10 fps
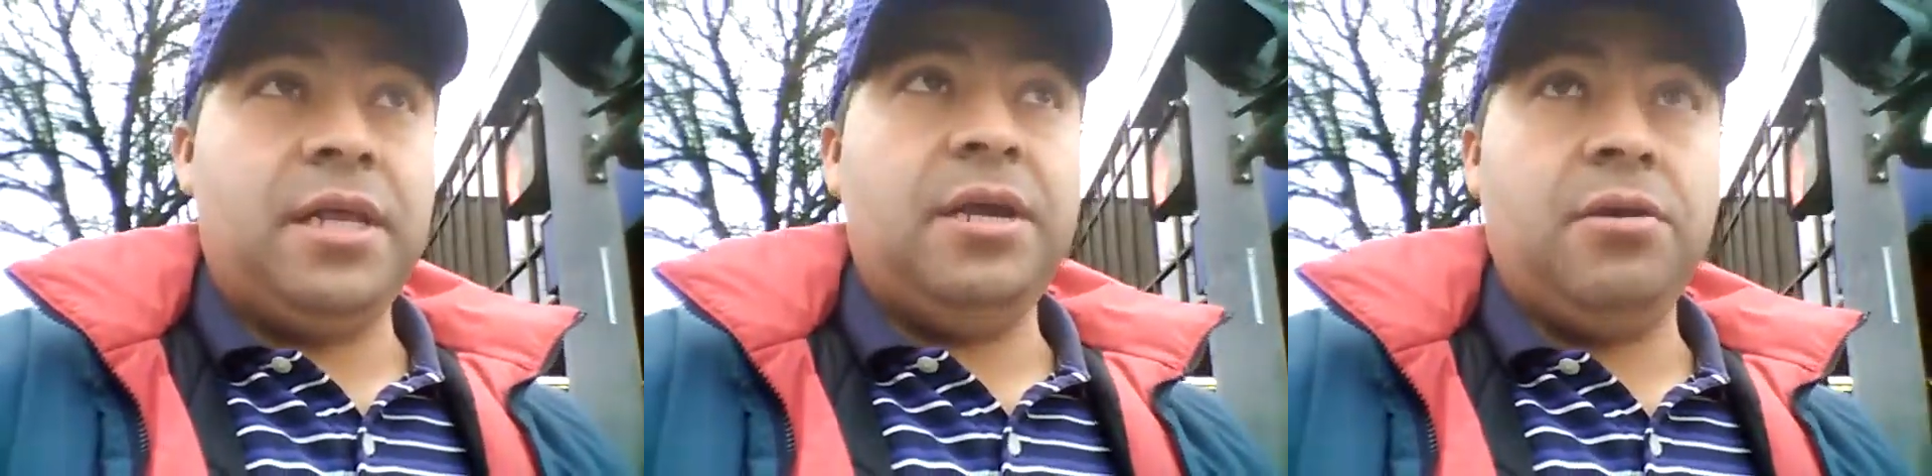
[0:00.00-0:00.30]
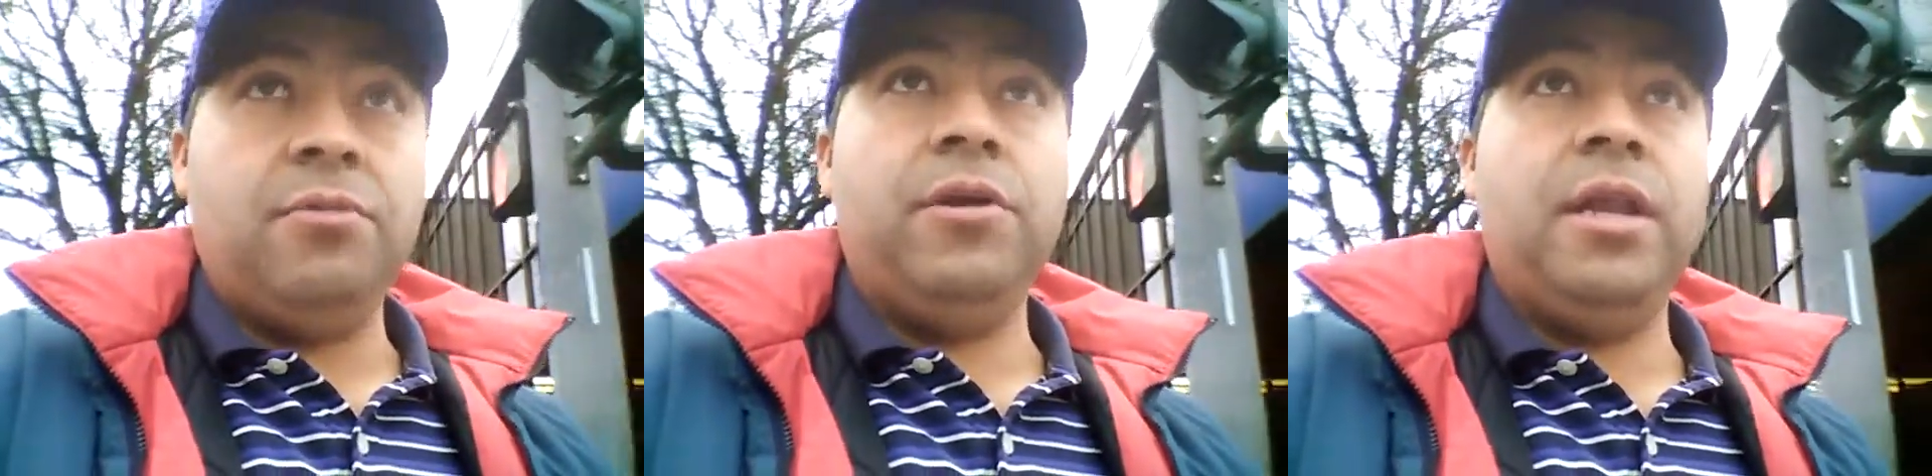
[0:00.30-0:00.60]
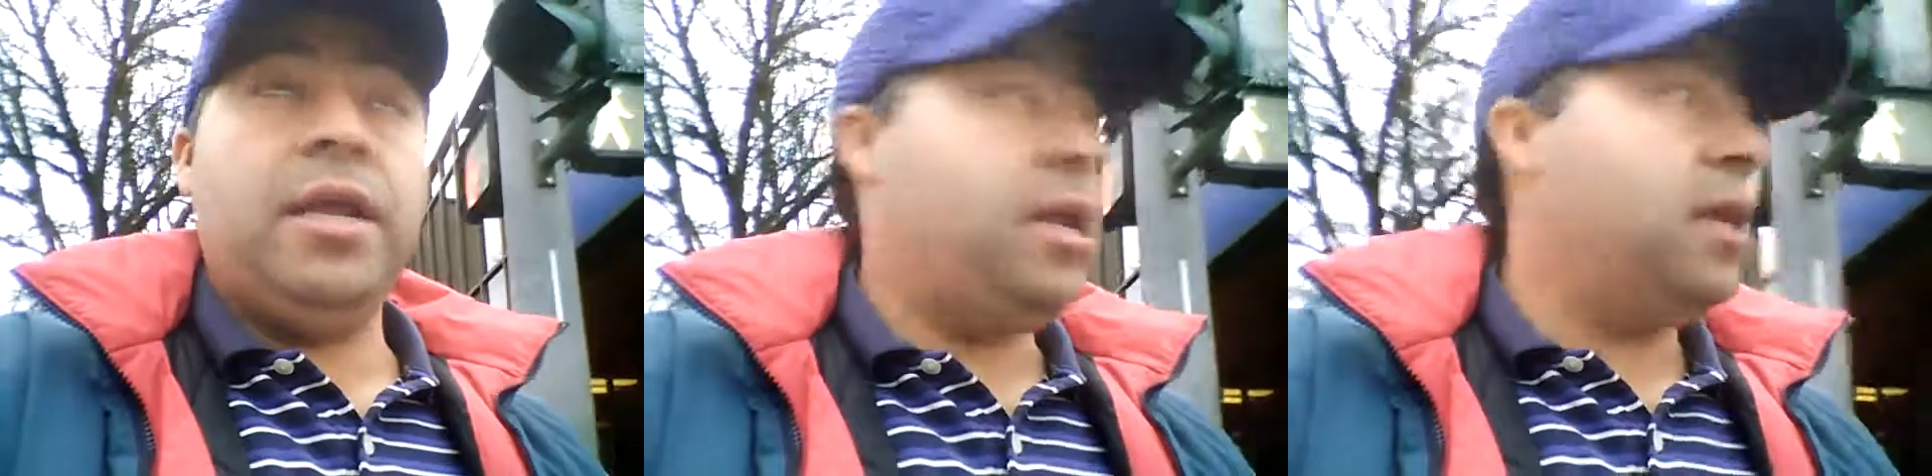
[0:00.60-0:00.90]
that you
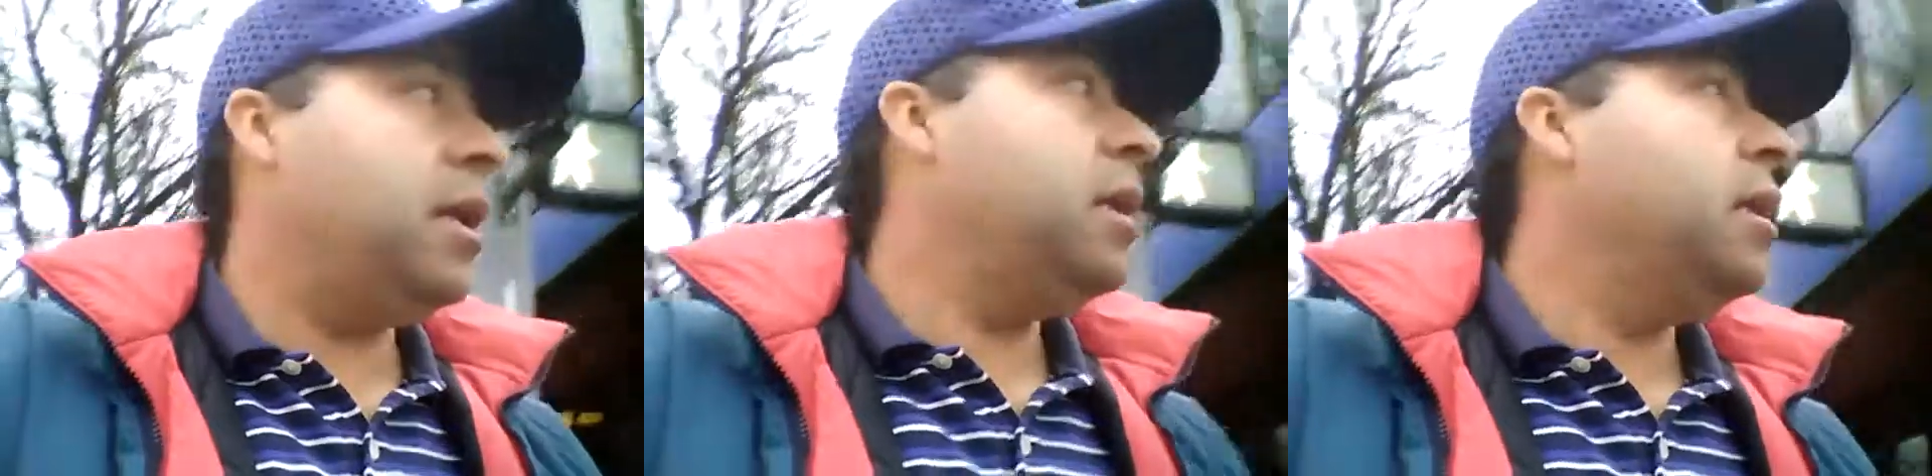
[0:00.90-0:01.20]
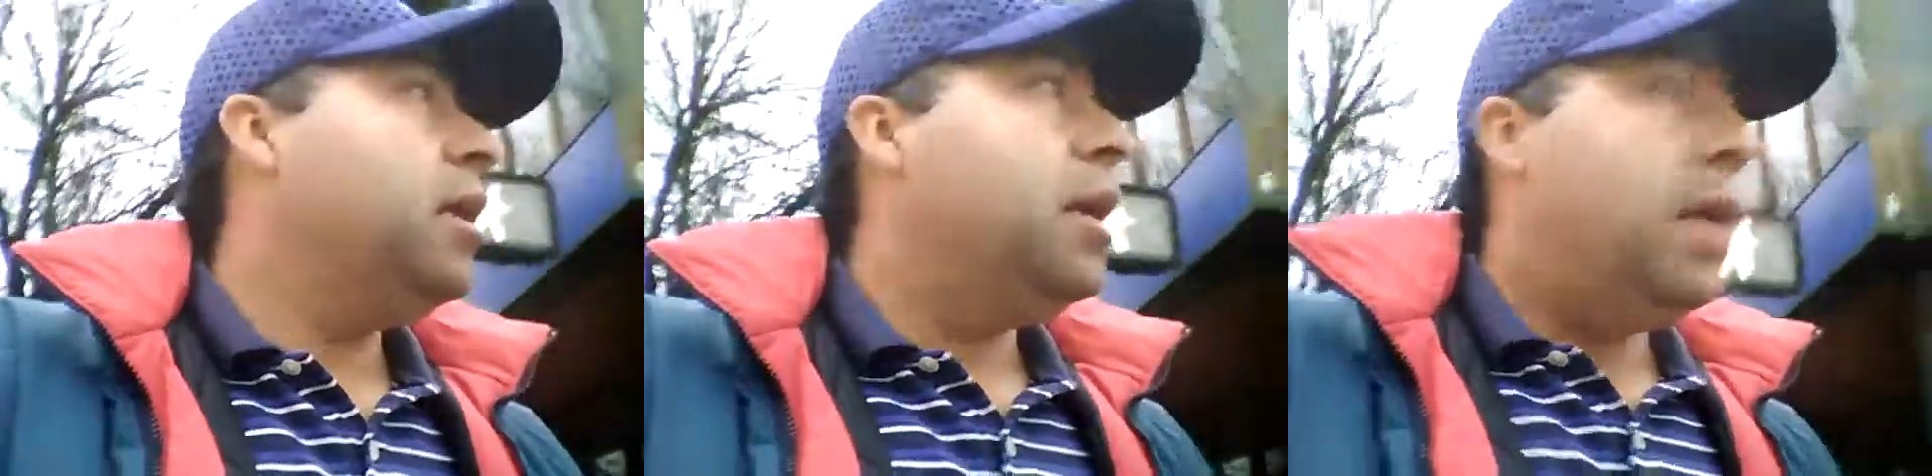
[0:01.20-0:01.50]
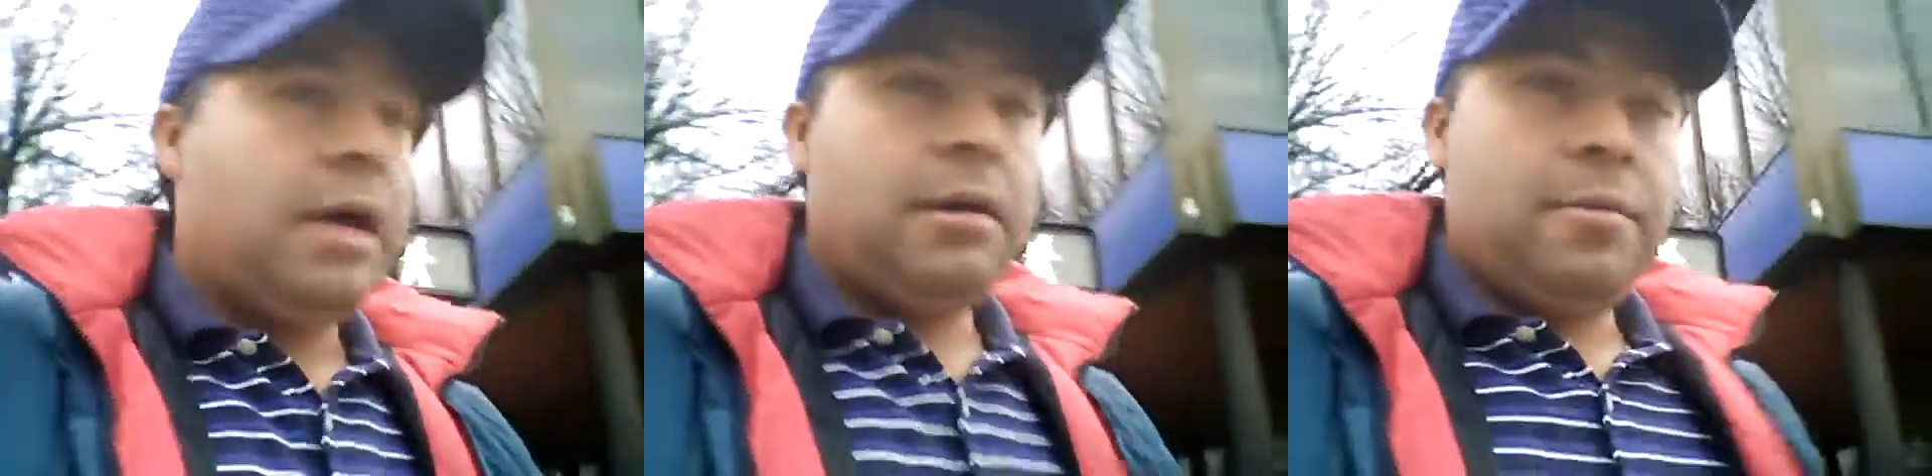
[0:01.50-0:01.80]
really
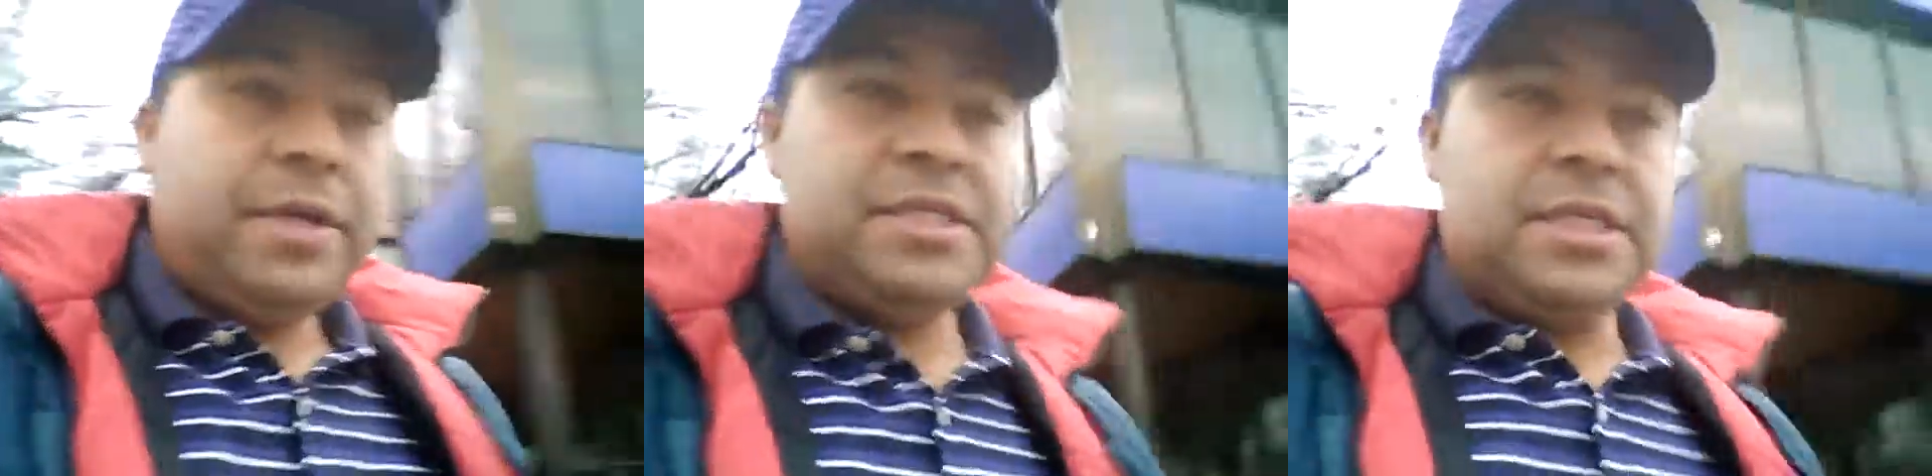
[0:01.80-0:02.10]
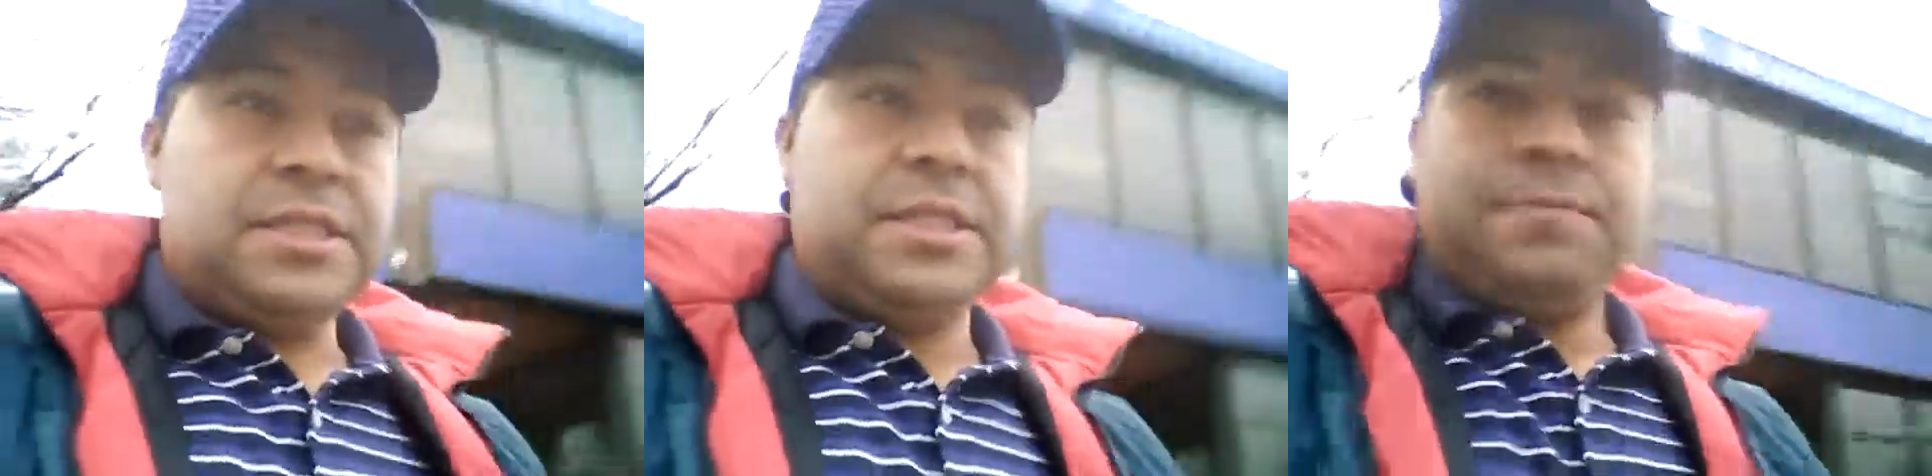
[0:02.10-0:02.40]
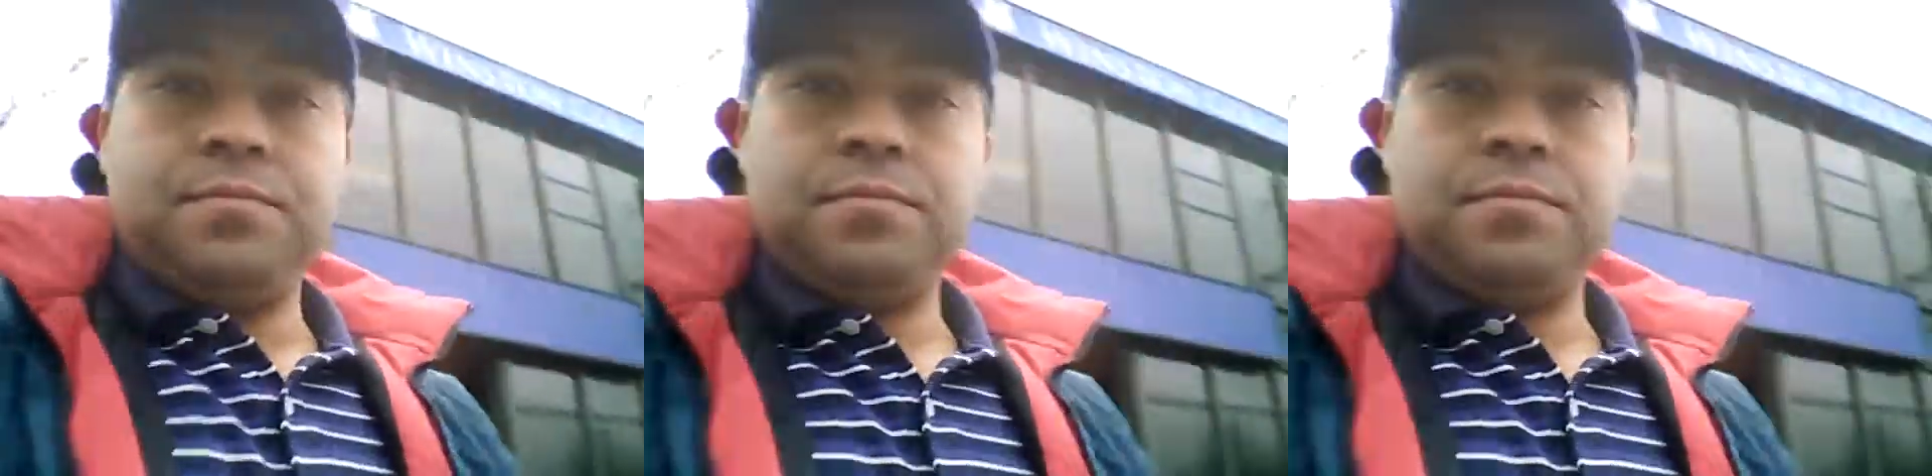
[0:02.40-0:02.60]
have a business.